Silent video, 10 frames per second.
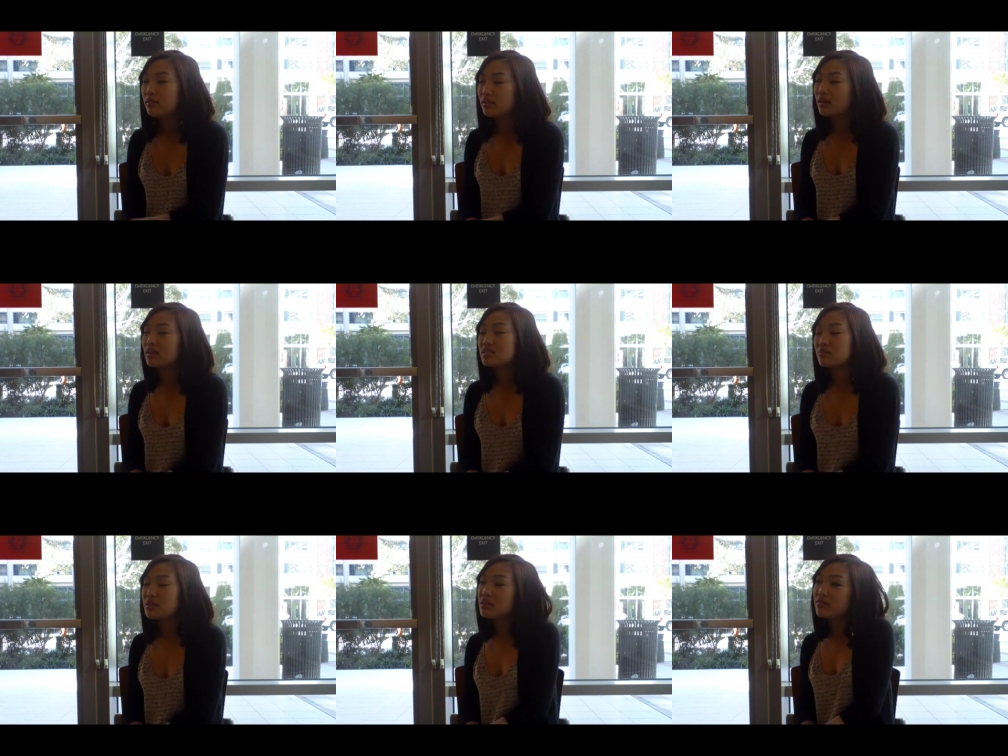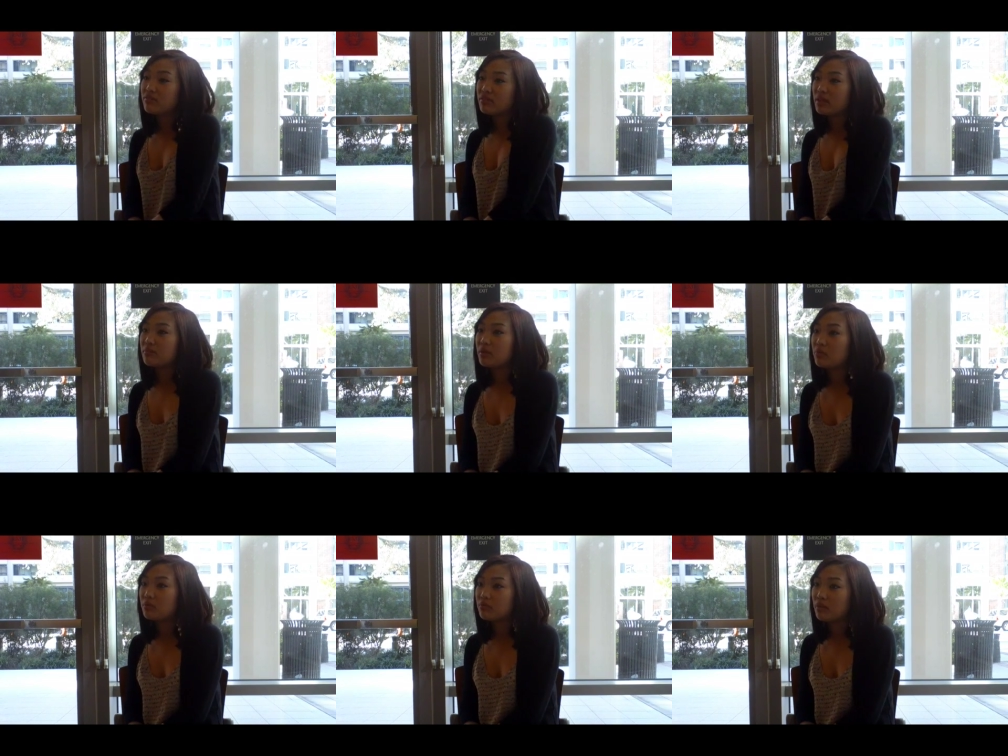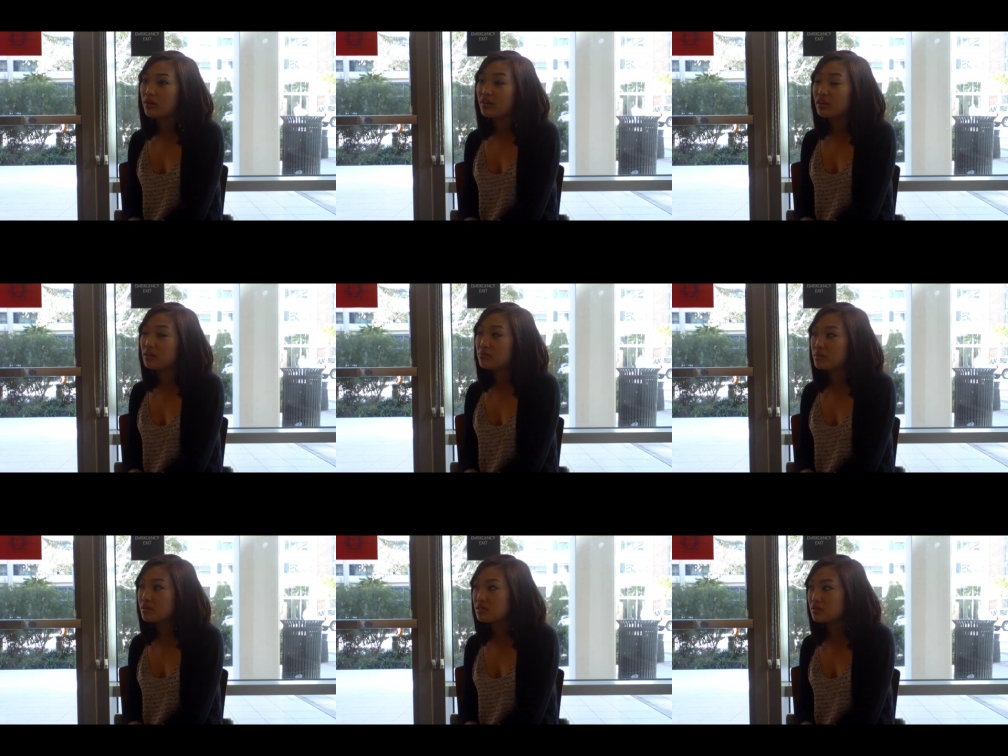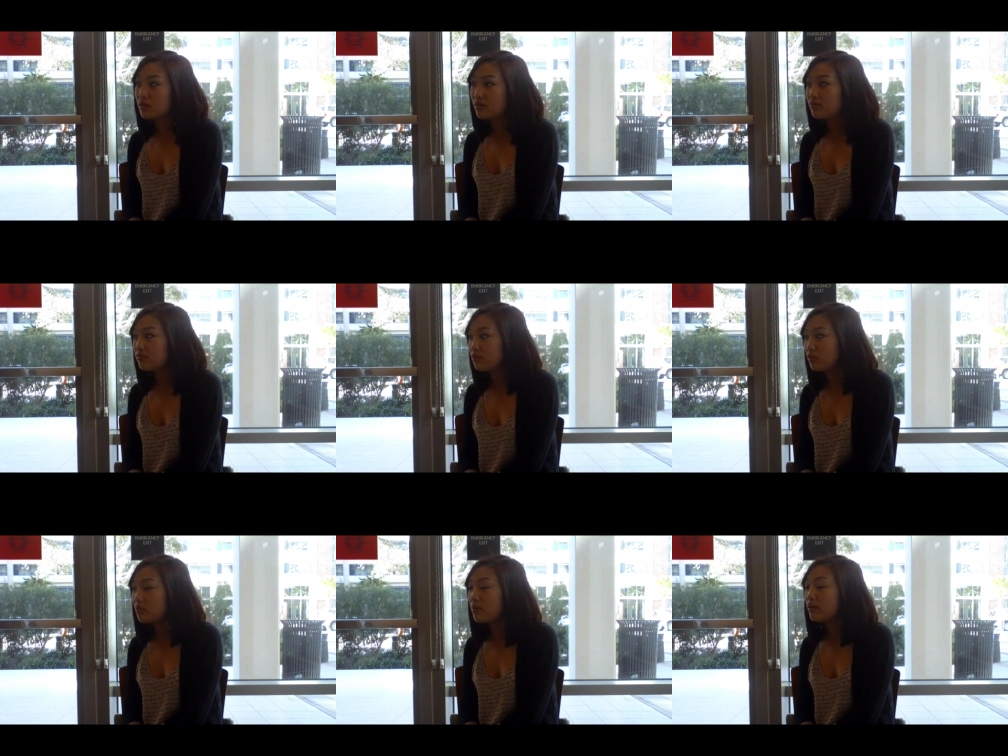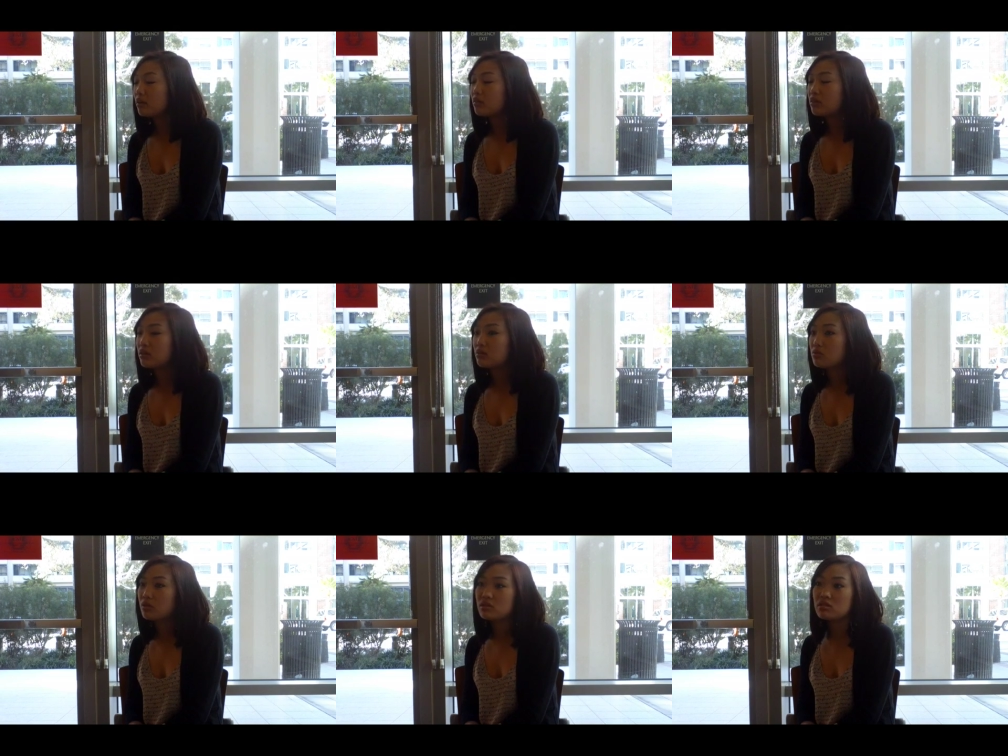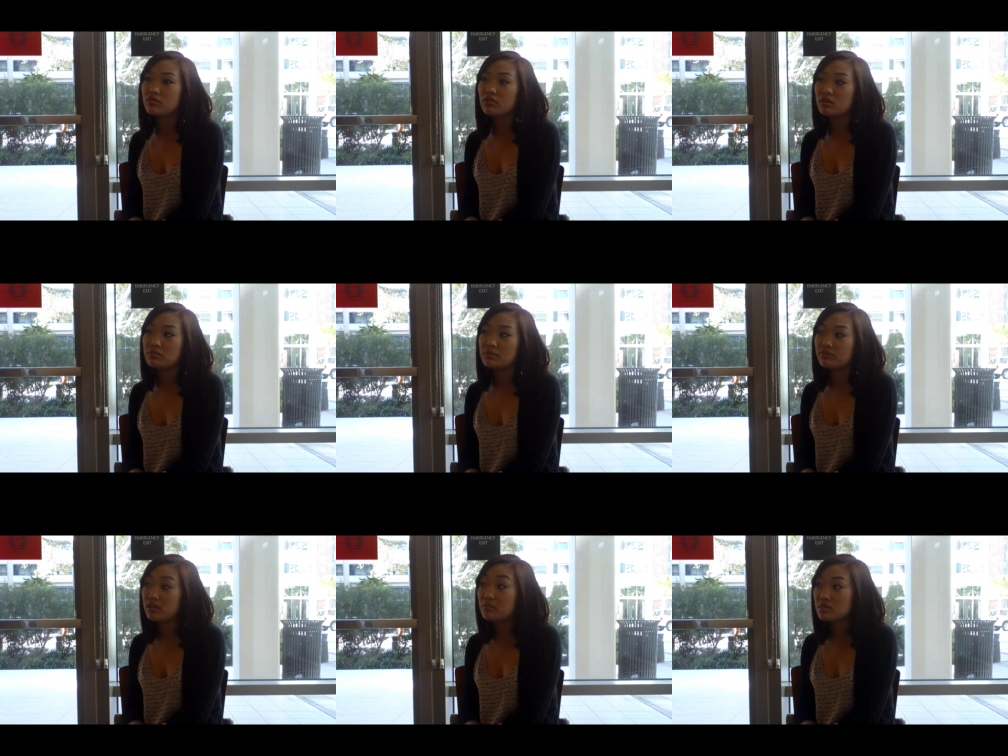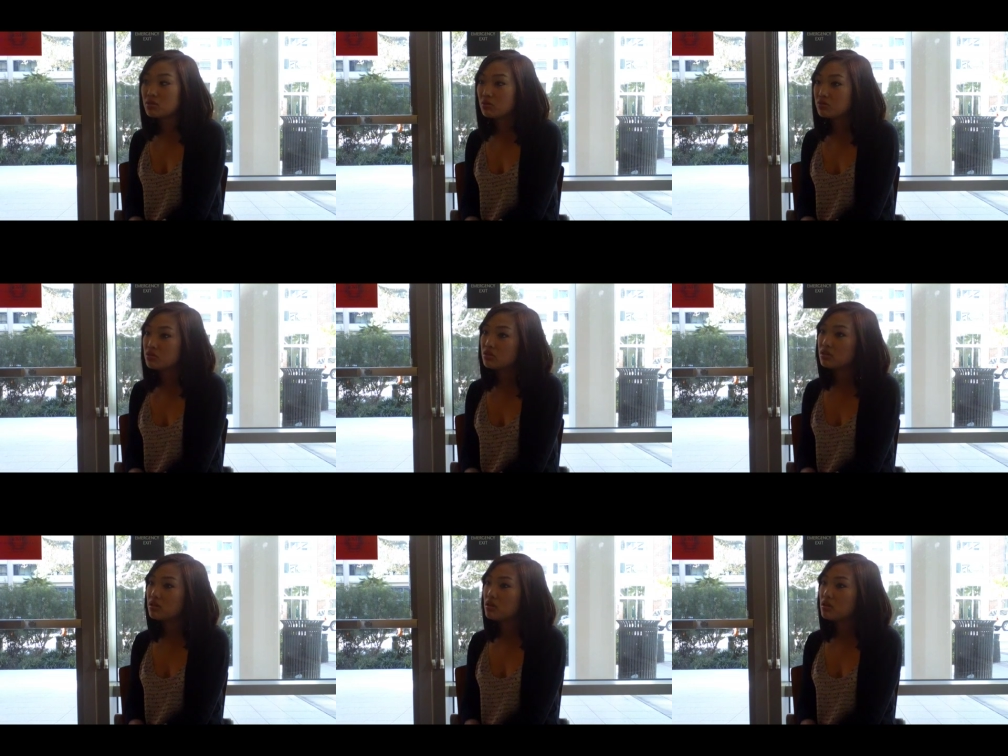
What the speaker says: the median for them. Like, are they going to be fully American? Are they going to hold on to the Vietnamese culture?